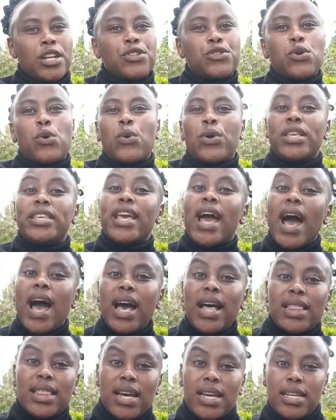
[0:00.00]
So yeah,
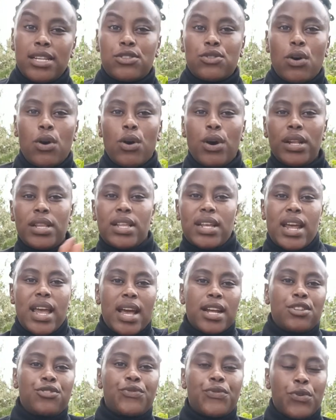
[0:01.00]
that is all that I
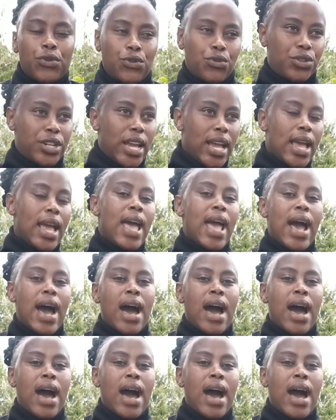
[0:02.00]
had for today.